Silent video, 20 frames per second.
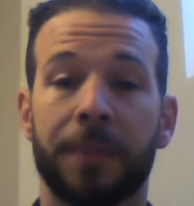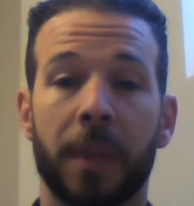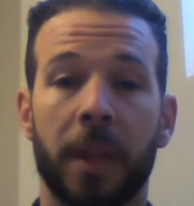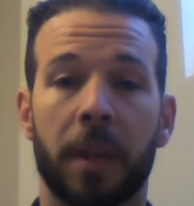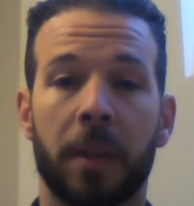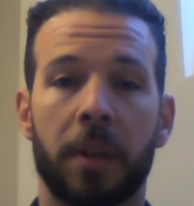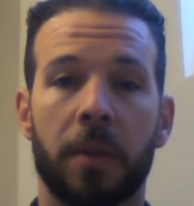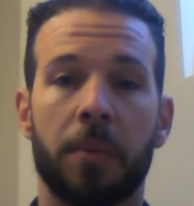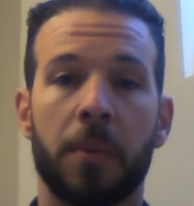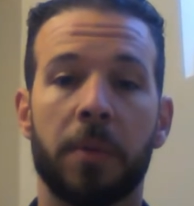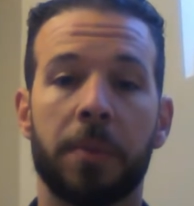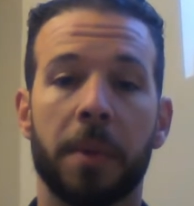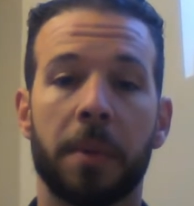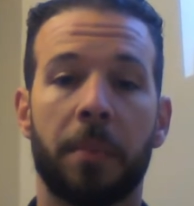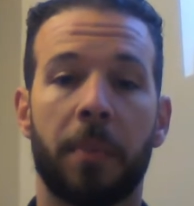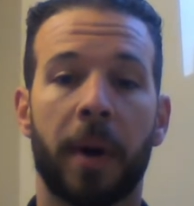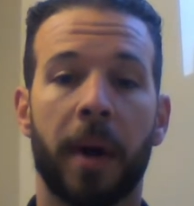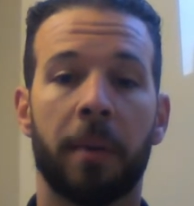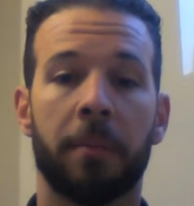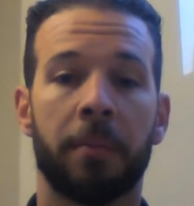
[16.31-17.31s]
You got your movement
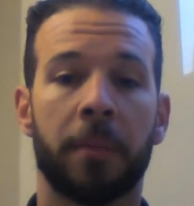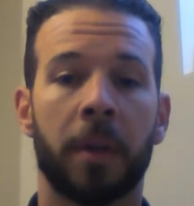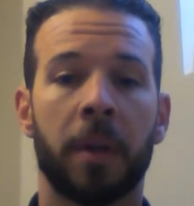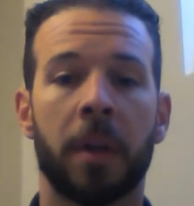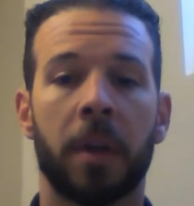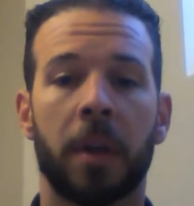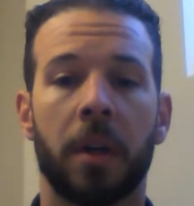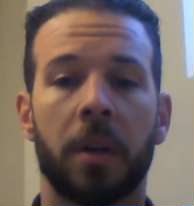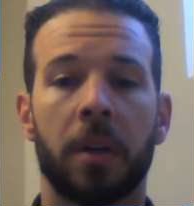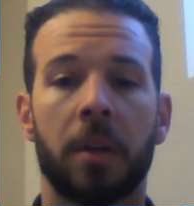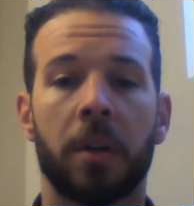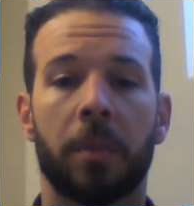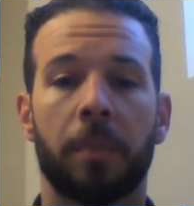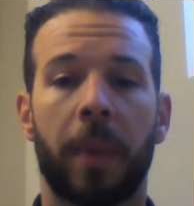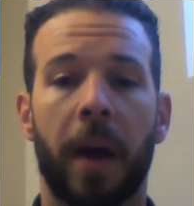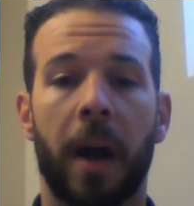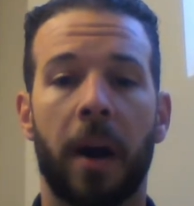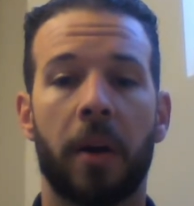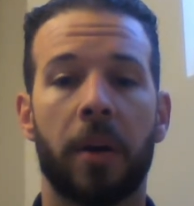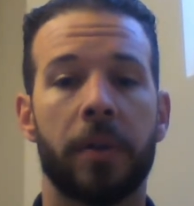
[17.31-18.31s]
prep, your
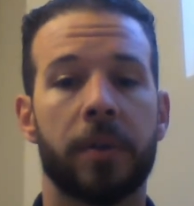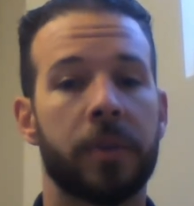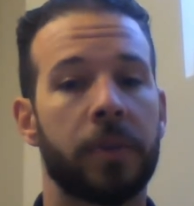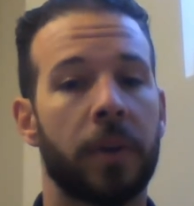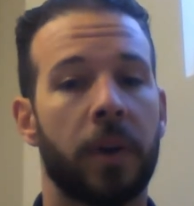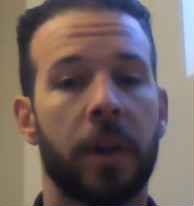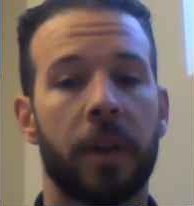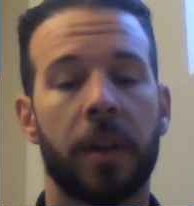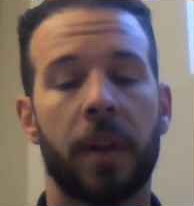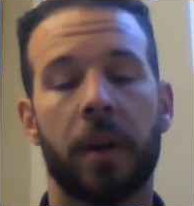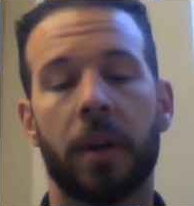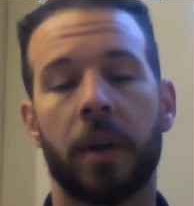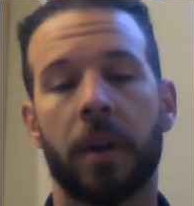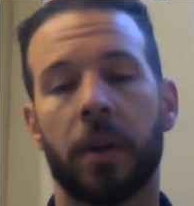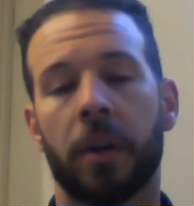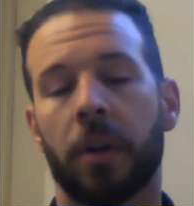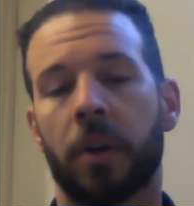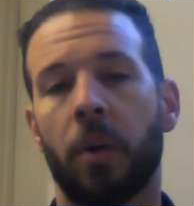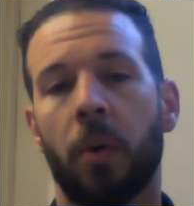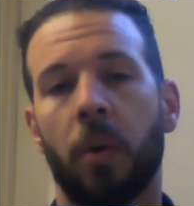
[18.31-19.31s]
power and strength area,
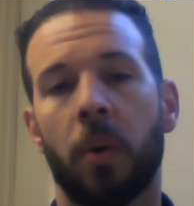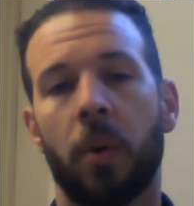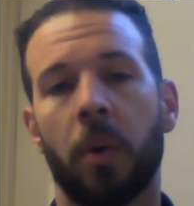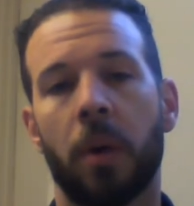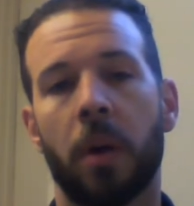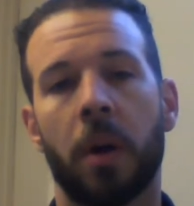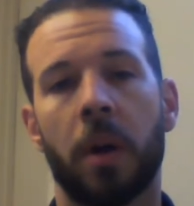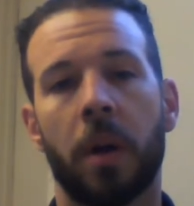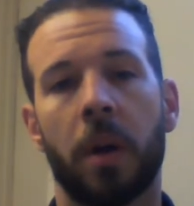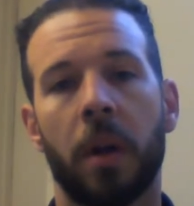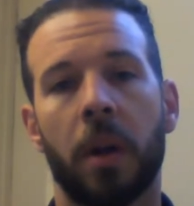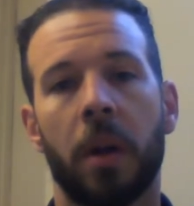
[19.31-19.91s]
your core,